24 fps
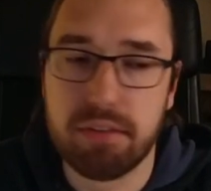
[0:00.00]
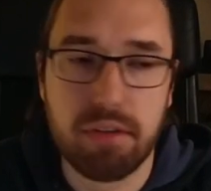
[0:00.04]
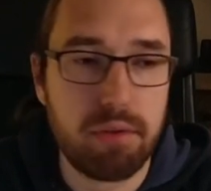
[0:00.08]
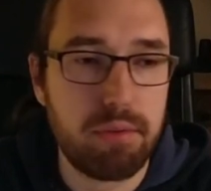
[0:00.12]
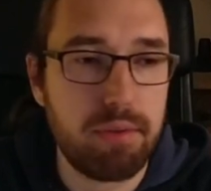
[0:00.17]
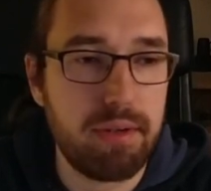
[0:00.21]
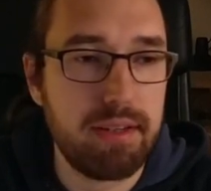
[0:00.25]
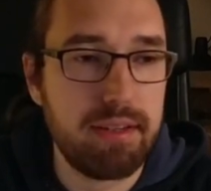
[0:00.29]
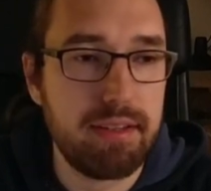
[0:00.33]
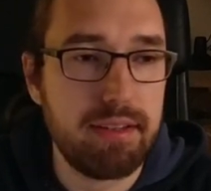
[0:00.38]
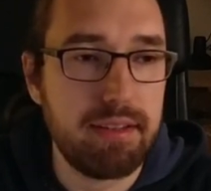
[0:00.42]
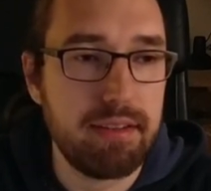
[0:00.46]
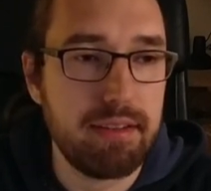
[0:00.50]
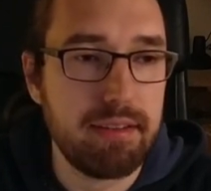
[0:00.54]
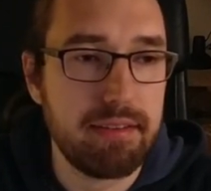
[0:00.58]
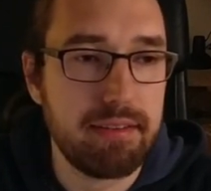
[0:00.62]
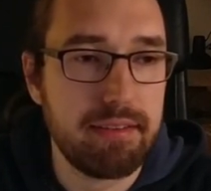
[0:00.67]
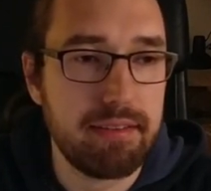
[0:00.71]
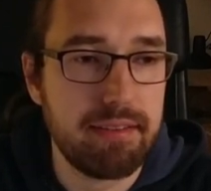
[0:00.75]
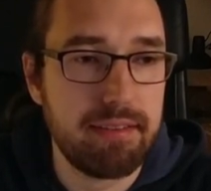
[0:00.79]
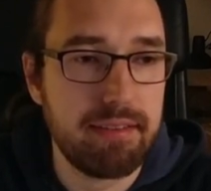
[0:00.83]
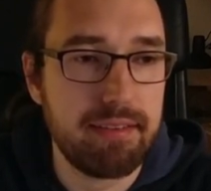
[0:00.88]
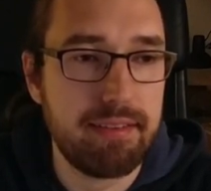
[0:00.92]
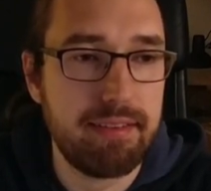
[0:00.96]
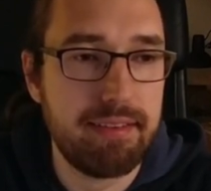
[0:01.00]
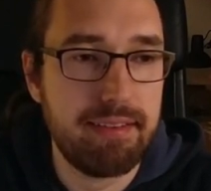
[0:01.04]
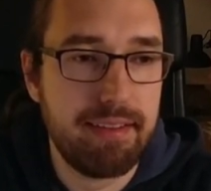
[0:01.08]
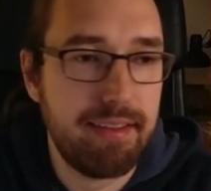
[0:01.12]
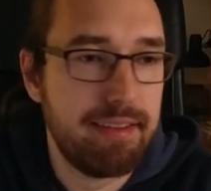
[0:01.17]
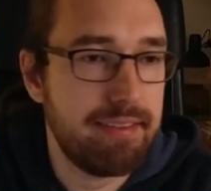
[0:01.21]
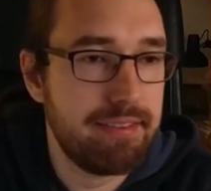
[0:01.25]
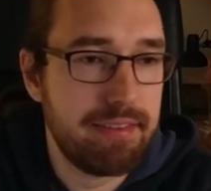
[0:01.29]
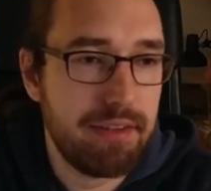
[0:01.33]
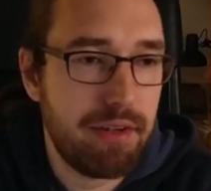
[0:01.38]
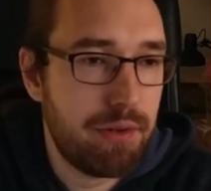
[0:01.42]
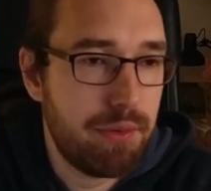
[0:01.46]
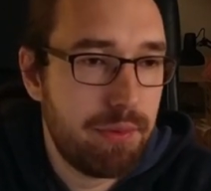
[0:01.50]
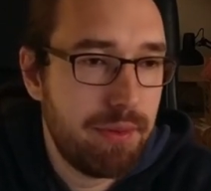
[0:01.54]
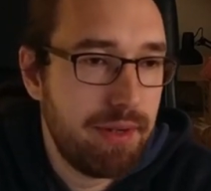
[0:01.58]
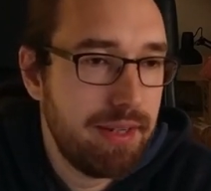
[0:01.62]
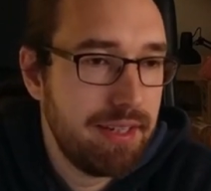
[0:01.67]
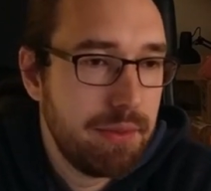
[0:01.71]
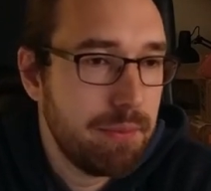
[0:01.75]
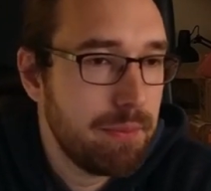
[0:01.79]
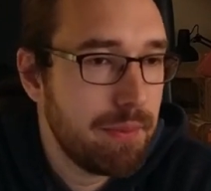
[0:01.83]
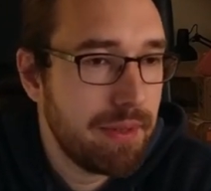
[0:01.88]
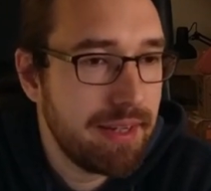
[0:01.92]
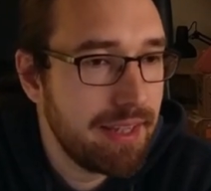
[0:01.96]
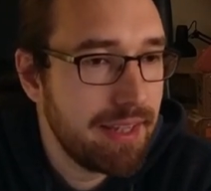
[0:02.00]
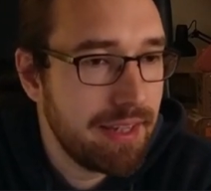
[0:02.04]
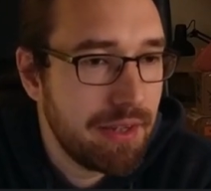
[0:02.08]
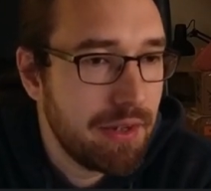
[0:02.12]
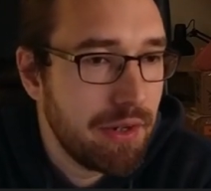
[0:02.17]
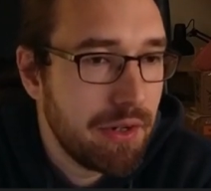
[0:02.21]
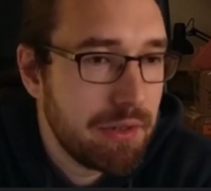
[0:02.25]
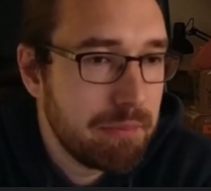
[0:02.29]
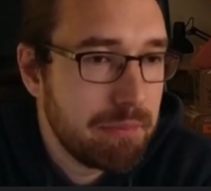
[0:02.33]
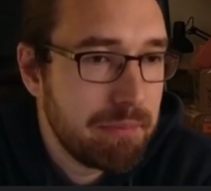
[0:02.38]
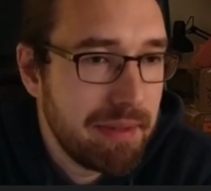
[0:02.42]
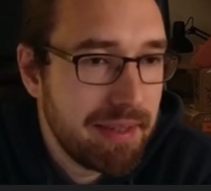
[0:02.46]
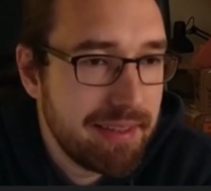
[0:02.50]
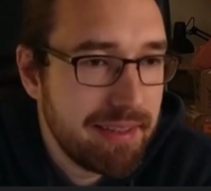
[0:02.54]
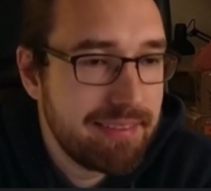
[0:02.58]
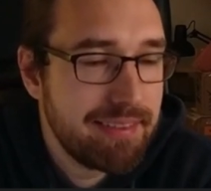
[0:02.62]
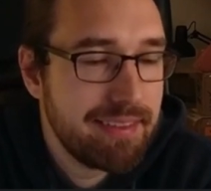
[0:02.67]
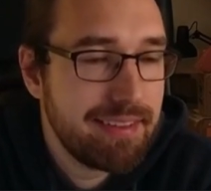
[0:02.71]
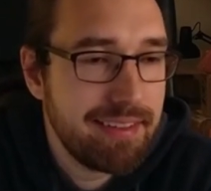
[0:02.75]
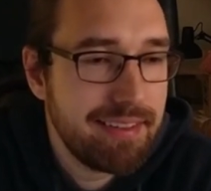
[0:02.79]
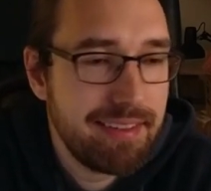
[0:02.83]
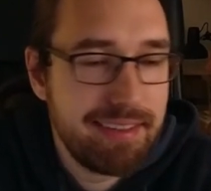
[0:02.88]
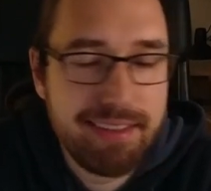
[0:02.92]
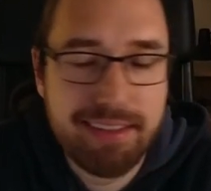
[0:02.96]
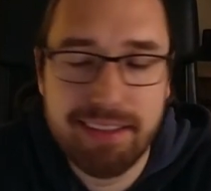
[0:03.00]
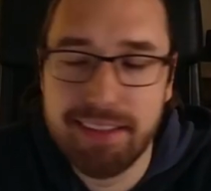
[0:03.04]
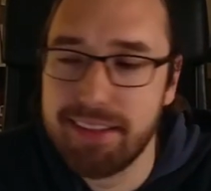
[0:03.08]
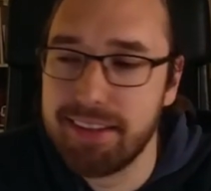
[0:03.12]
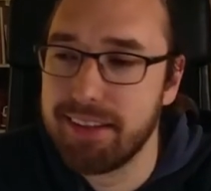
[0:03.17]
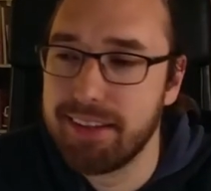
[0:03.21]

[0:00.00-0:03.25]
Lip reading: already what I got basically.